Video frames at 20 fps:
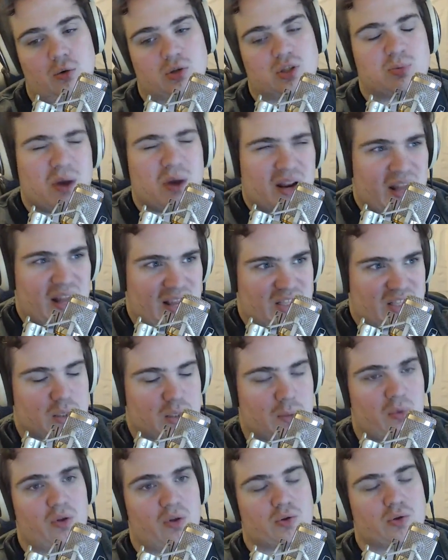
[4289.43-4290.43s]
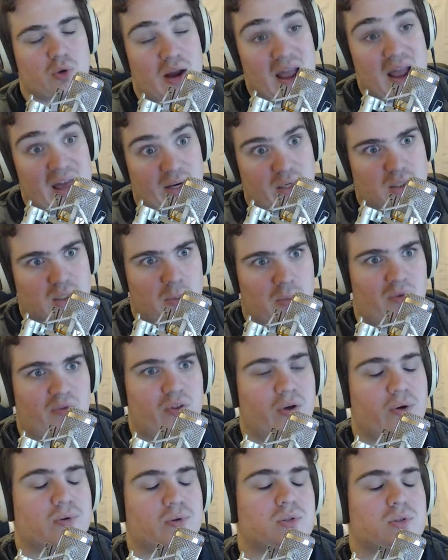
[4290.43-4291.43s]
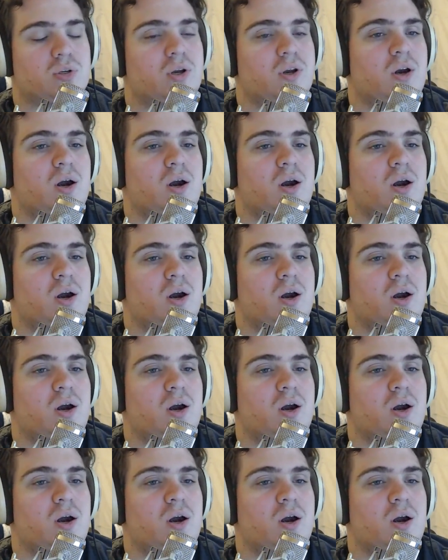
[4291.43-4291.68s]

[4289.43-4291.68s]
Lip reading: Smite has some of those, or had some of those.